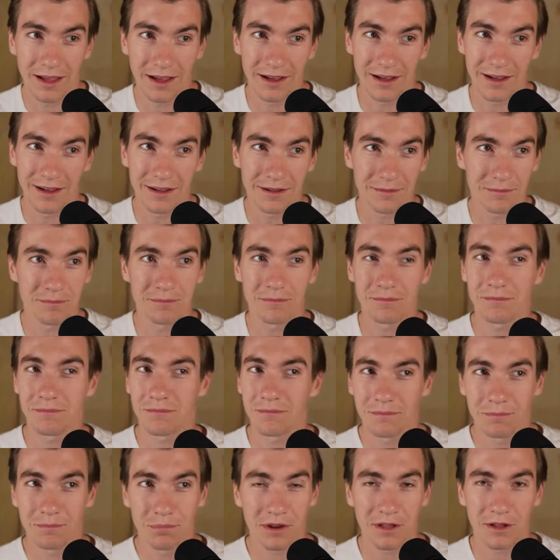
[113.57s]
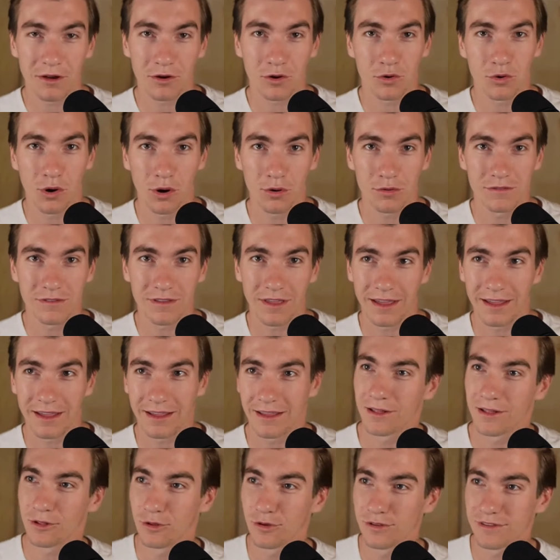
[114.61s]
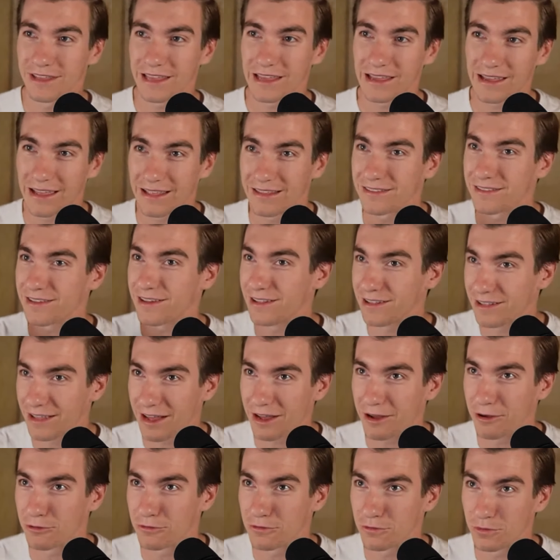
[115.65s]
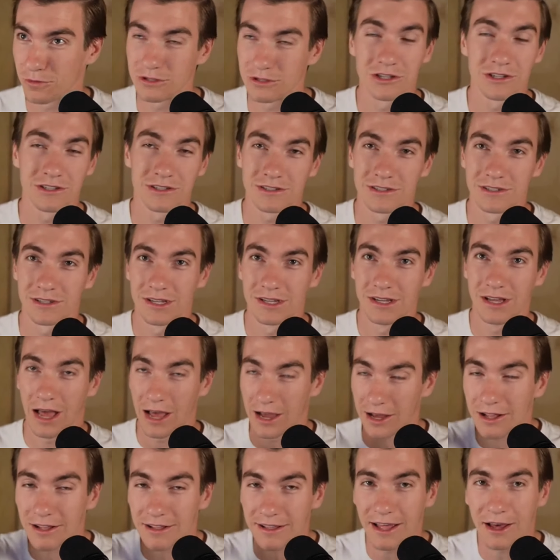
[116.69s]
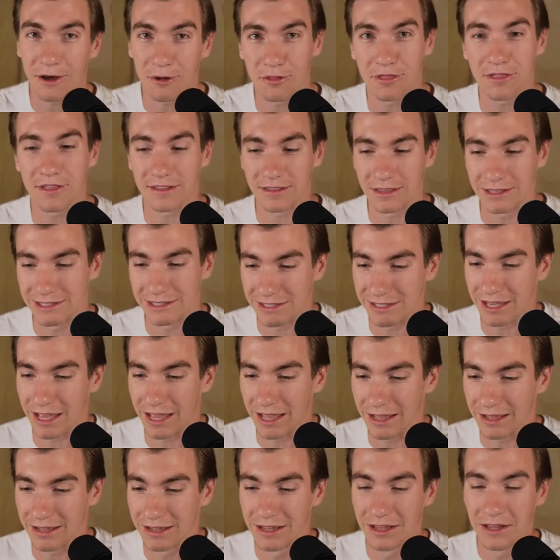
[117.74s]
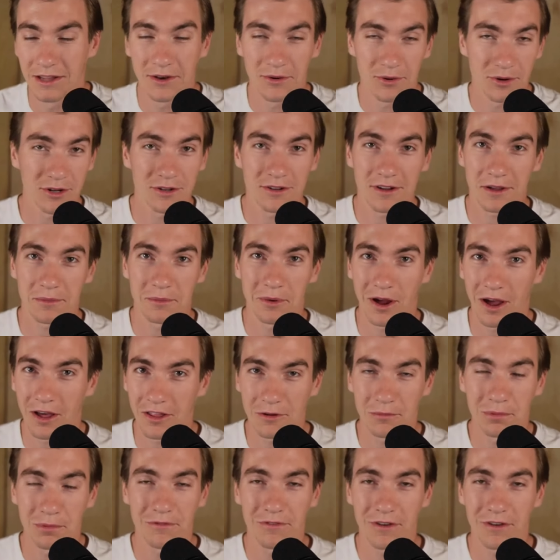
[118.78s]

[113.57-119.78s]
putting out quotes like losing against clowns, which is a clown thing to say when you're talking about other